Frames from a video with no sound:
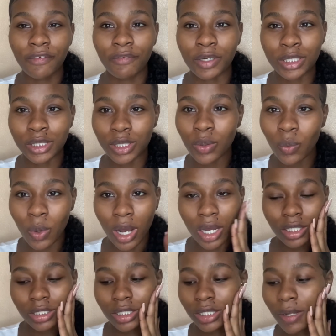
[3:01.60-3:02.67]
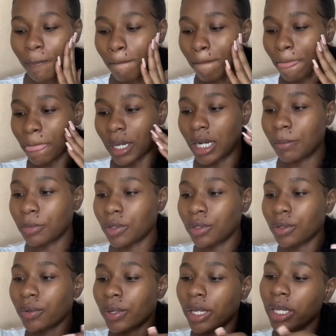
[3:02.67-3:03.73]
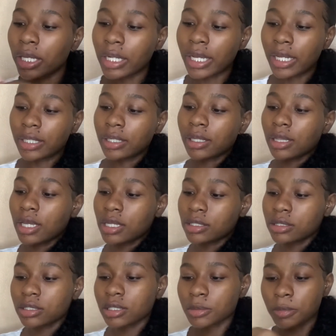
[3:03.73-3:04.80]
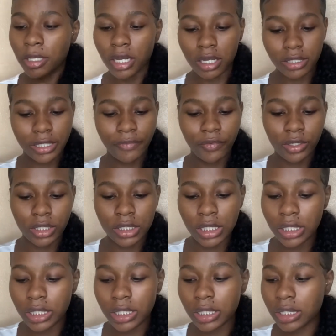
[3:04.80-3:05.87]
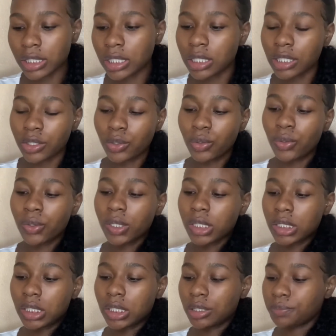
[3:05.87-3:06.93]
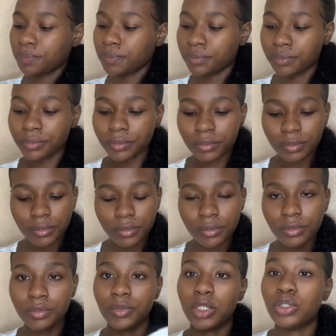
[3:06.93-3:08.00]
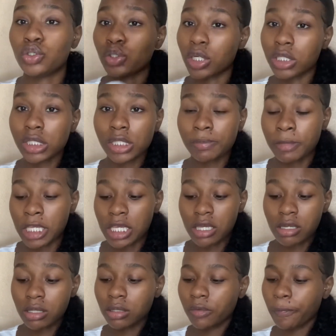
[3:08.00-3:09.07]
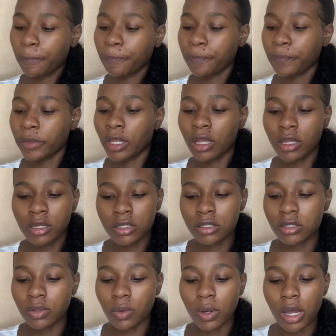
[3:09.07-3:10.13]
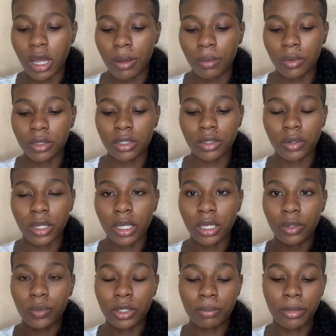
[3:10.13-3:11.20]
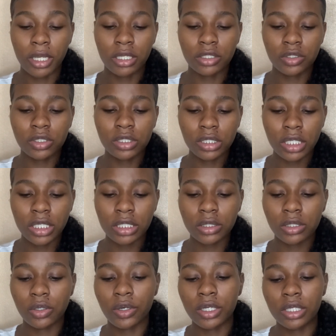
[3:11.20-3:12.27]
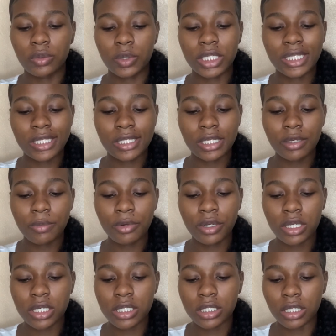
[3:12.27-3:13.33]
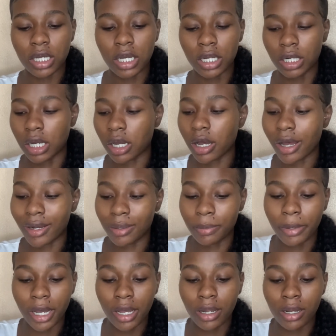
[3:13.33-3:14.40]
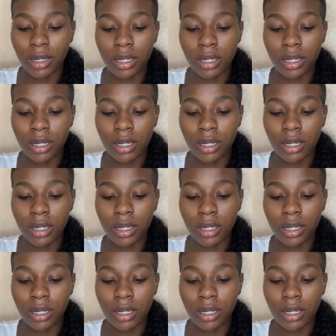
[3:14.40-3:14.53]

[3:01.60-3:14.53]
freshly washed, and I'm gonna go ahead and cleanse, because even when you think it's clean, it's so clean, trust me. So I'm going to go ahead with my astringent, going in with Sea Breeze on a cotton pad,